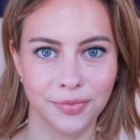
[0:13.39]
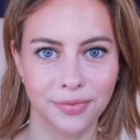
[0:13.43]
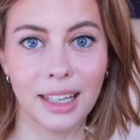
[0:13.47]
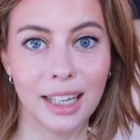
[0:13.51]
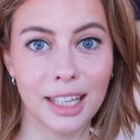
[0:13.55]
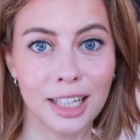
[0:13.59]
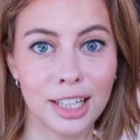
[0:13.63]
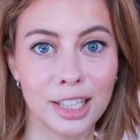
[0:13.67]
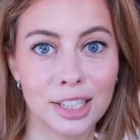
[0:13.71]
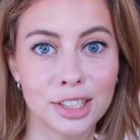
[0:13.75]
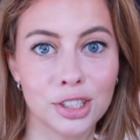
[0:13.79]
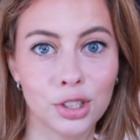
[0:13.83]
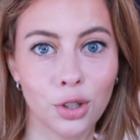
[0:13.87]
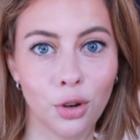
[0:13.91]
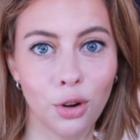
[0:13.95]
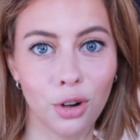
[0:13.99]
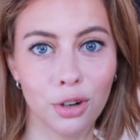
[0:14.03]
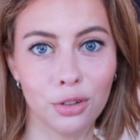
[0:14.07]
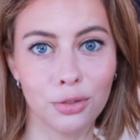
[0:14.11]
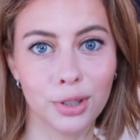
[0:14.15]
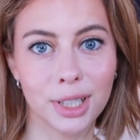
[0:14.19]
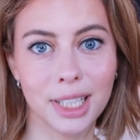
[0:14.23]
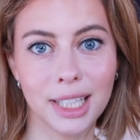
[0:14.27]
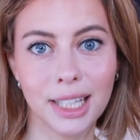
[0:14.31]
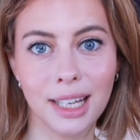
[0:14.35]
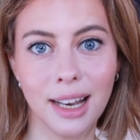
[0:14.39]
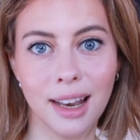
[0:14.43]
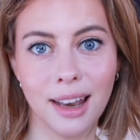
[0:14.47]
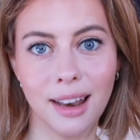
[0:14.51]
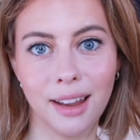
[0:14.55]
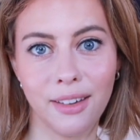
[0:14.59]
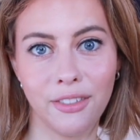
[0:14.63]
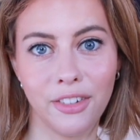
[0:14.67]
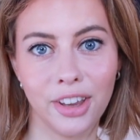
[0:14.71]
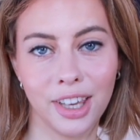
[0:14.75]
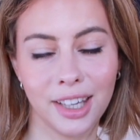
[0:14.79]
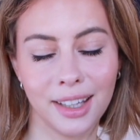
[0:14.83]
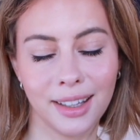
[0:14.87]
It is already
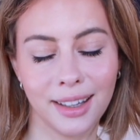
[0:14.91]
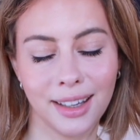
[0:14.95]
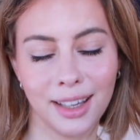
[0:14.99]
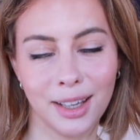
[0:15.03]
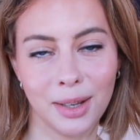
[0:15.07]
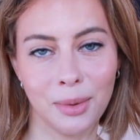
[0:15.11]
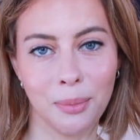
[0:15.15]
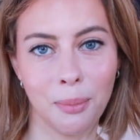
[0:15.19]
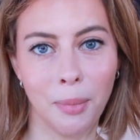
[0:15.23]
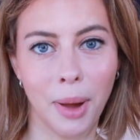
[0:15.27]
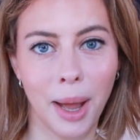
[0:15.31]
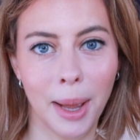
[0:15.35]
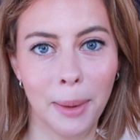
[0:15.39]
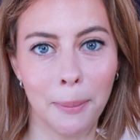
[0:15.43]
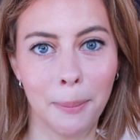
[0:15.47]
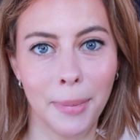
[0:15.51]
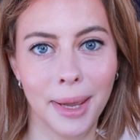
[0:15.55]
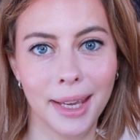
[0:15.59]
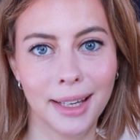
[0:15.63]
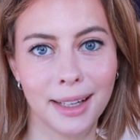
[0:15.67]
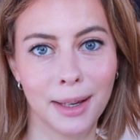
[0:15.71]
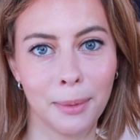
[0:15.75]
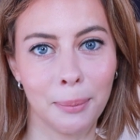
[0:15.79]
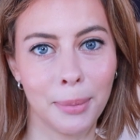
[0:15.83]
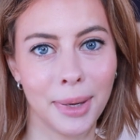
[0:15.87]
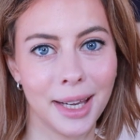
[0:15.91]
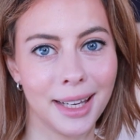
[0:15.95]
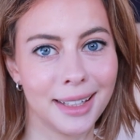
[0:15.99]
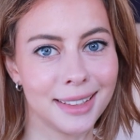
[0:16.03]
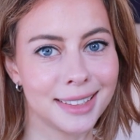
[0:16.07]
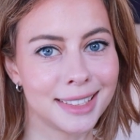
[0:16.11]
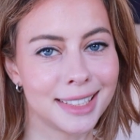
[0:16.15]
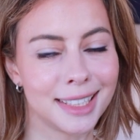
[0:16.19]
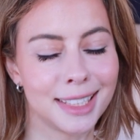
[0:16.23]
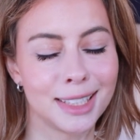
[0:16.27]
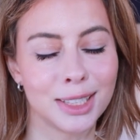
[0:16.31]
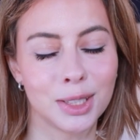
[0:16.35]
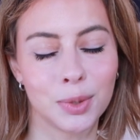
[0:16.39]
living in my makeup bag
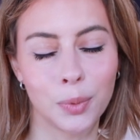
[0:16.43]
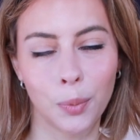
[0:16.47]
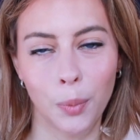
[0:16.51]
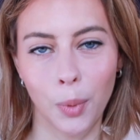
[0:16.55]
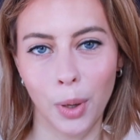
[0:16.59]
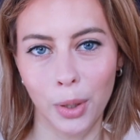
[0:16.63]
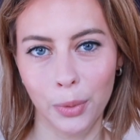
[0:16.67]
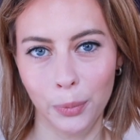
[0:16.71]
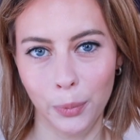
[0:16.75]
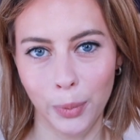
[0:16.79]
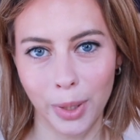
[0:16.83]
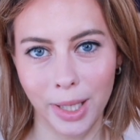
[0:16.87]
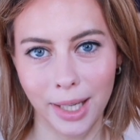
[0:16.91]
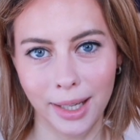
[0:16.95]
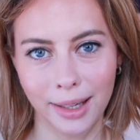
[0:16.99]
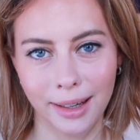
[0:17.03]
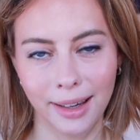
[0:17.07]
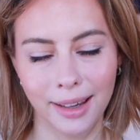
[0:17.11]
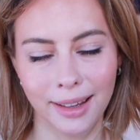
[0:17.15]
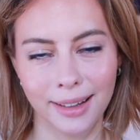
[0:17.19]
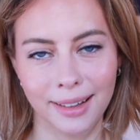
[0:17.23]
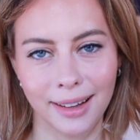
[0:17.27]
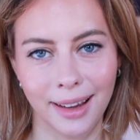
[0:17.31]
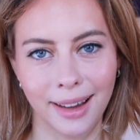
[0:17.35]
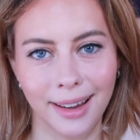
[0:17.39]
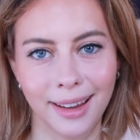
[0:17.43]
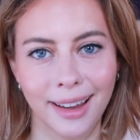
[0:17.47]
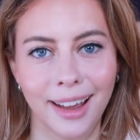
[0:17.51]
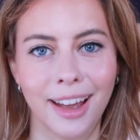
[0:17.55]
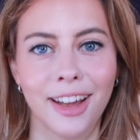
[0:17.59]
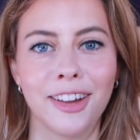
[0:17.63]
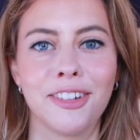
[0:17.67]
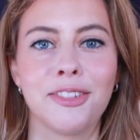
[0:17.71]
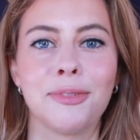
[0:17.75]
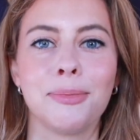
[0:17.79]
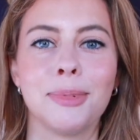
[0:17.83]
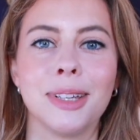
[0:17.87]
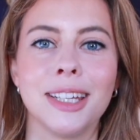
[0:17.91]
since 1 week and I
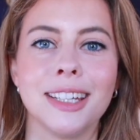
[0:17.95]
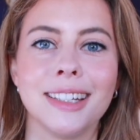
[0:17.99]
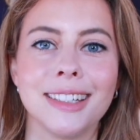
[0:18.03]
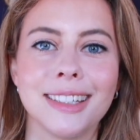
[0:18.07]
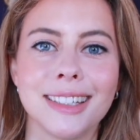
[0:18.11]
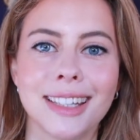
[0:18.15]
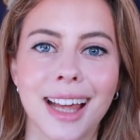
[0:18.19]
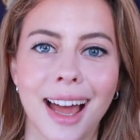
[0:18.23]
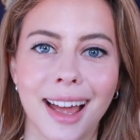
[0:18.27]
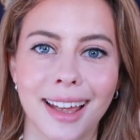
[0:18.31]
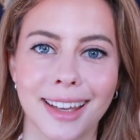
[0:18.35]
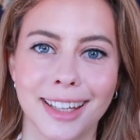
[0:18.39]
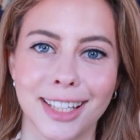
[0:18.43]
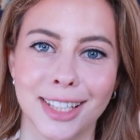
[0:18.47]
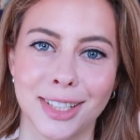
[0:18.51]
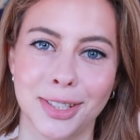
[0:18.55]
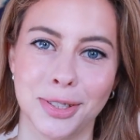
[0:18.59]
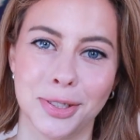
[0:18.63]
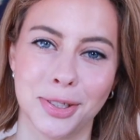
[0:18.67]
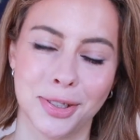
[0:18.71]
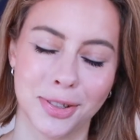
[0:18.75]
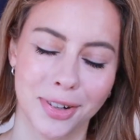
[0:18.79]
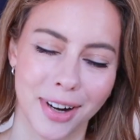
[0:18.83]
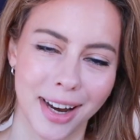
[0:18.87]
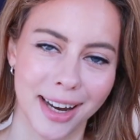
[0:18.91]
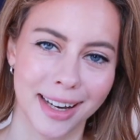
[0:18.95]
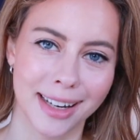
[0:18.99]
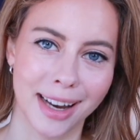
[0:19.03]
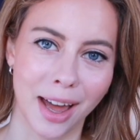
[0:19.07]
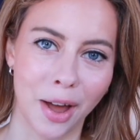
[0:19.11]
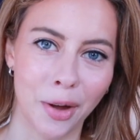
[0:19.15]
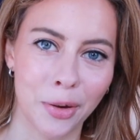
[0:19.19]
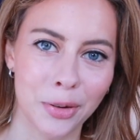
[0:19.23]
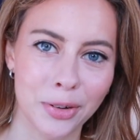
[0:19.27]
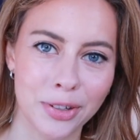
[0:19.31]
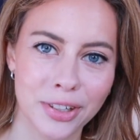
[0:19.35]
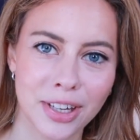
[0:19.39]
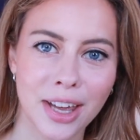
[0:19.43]
have been dying to try it
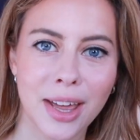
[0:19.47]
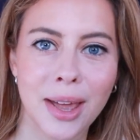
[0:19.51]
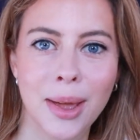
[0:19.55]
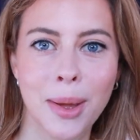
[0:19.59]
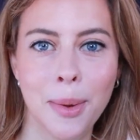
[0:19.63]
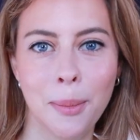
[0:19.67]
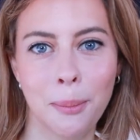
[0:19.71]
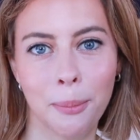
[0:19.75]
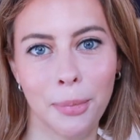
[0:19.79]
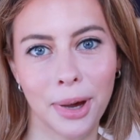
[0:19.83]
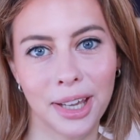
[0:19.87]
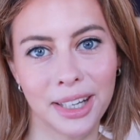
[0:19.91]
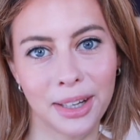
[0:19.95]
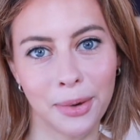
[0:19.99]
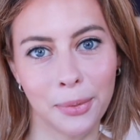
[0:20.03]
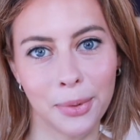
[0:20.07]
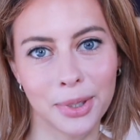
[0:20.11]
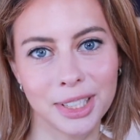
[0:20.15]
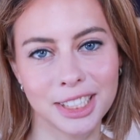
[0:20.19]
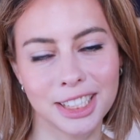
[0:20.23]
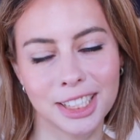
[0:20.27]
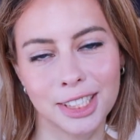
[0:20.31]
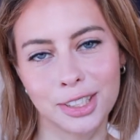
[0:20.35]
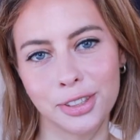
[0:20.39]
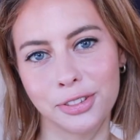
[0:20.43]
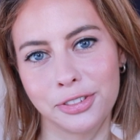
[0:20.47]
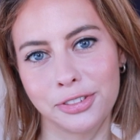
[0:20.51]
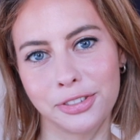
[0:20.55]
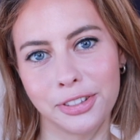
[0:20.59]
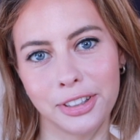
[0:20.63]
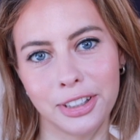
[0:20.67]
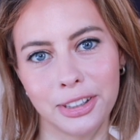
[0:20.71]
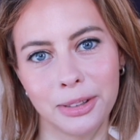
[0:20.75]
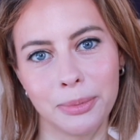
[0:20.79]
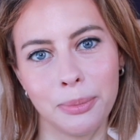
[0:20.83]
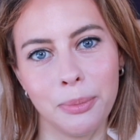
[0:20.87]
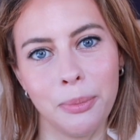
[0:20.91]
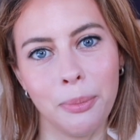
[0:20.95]
out, but I wanted to
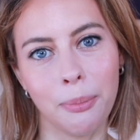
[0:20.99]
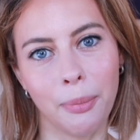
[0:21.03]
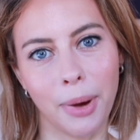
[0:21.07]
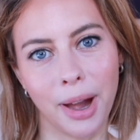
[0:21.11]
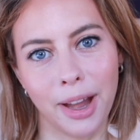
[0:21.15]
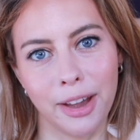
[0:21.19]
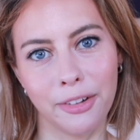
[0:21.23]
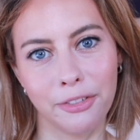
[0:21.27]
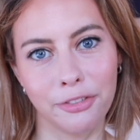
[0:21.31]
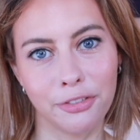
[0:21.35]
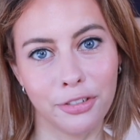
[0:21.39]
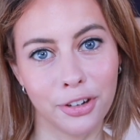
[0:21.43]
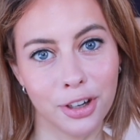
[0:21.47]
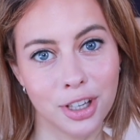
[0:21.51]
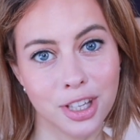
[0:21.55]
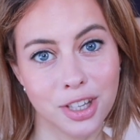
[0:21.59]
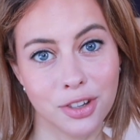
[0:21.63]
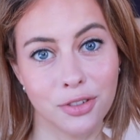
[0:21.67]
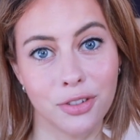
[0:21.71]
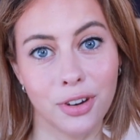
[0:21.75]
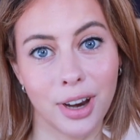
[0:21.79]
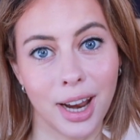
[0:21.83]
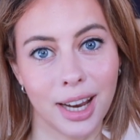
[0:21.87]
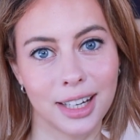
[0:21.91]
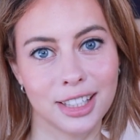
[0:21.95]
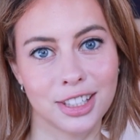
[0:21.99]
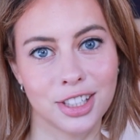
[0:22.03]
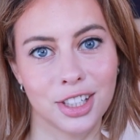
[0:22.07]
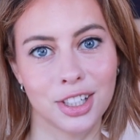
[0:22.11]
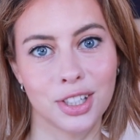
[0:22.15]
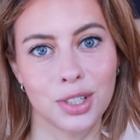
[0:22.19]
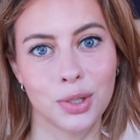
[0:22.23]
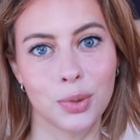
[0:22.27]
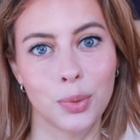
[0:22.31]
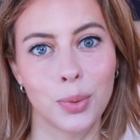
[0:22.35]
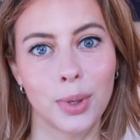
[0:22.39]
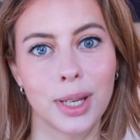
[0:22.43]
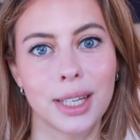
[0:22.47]
film my first
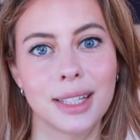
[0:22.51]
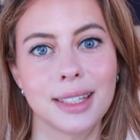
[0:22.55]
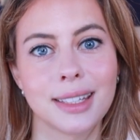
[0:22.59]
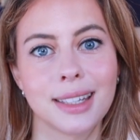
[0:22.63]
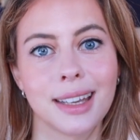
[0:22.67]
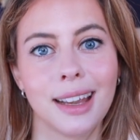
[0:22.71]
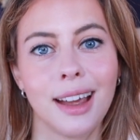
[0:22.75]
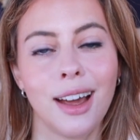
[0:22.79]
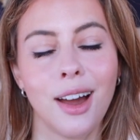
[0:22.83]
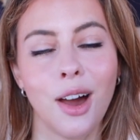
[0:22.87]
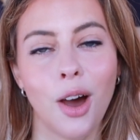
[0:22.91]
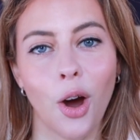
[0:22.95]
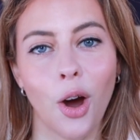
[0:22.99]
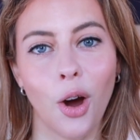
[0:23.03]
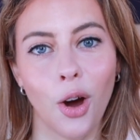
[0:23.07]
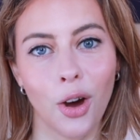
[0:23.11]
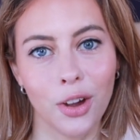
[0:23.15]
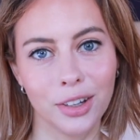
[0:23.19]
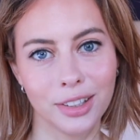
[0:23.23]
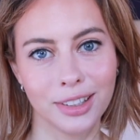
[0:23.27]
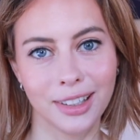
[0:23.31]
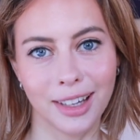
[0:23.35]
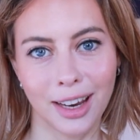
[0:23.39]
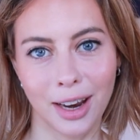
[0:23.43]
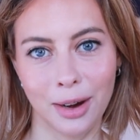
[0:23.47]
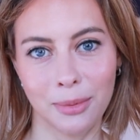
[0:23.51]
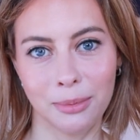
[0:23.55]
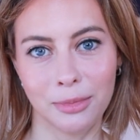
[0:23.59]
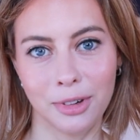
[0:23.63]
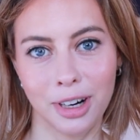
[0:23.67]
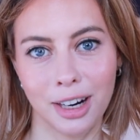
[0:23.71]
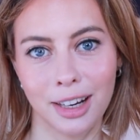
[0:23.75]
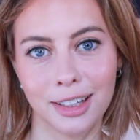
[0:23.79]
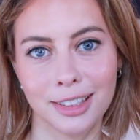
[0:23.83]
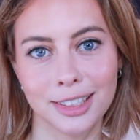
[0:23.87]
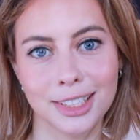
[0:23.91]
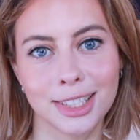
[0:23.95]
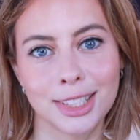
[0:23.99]
reaction to it on
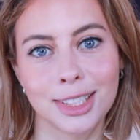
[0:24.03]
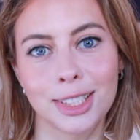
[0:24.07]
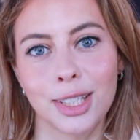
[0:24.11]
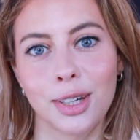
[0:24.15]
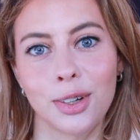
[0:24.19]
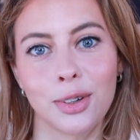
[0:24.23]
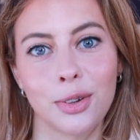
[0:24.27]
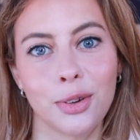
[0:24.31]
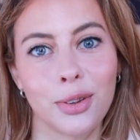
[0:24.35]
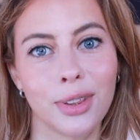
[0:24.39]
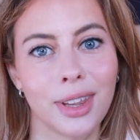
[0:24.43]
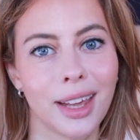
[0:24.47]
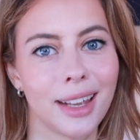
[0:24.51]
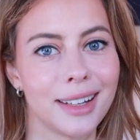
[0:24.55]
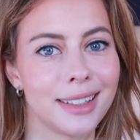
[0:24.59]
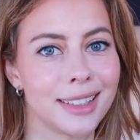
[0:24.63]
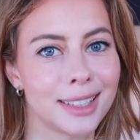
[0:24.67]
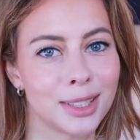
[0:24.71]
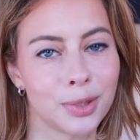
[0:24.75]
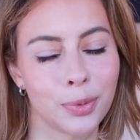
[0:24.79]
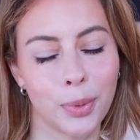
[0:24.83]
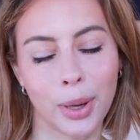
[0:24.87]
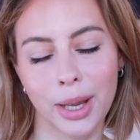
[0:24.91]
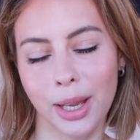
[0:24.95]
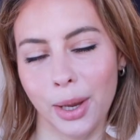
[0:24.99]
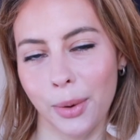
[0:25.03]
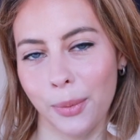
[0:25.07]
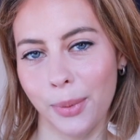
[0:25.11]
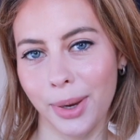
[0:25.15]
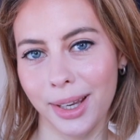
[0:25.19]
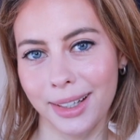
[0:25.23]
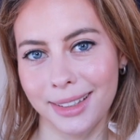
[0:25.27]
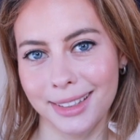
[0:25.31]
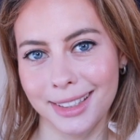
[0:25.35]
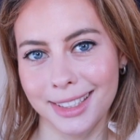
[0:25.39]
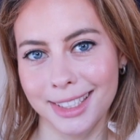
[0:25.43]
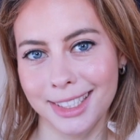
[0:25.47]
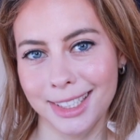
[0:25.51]
camera, so that is why I
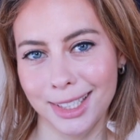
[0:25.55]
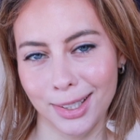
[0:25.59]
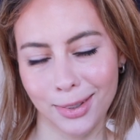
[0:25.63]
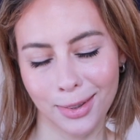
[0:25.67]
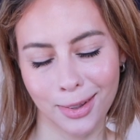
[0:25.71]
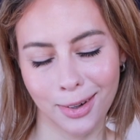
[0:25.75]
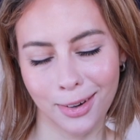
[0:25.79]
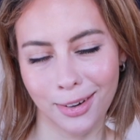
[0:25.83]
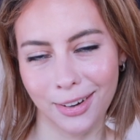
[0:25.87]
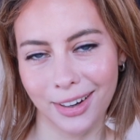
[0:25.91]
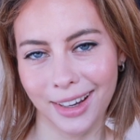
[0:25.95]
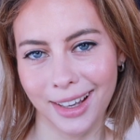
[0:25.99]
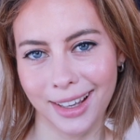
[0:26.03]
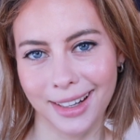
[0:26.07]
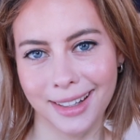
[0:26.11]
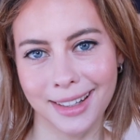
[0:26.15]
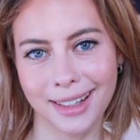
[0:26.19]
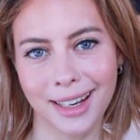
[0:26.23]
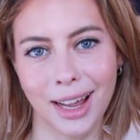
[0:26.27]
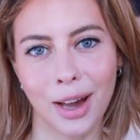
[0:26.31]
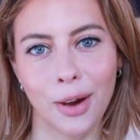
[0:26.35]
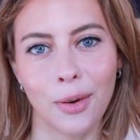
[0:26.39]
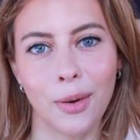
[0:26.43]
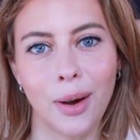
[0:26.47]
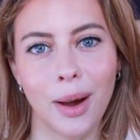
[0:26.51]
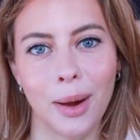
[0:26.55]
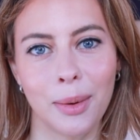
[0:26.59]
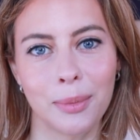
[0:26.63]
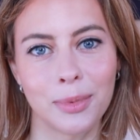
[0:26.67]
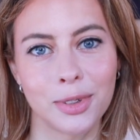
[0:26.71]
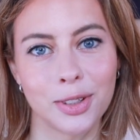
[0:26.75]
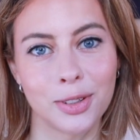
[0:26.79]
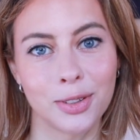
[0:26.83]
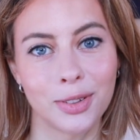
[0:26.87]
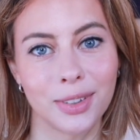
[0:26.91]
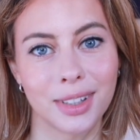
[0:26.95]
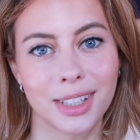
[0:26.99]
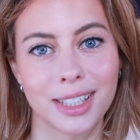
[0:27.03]
waited so long and now I'm
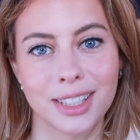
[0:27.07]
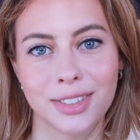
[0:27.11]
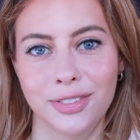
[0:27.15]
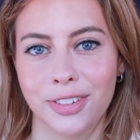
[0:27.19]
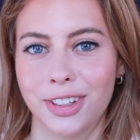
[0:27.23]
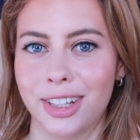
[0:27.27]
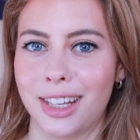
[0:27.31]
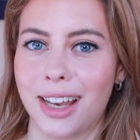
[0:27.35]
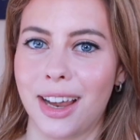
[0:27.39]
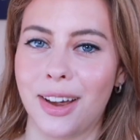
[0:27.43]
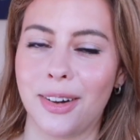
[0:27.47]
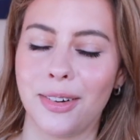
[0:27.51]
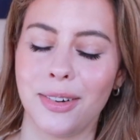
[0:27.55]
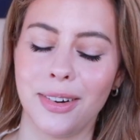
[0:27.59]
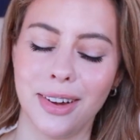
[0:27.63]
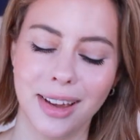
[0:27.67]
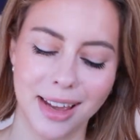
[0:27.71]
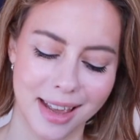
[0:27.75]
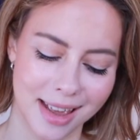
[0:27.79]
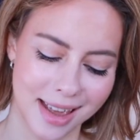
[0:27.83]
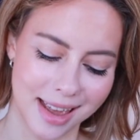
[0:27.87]
doing this video.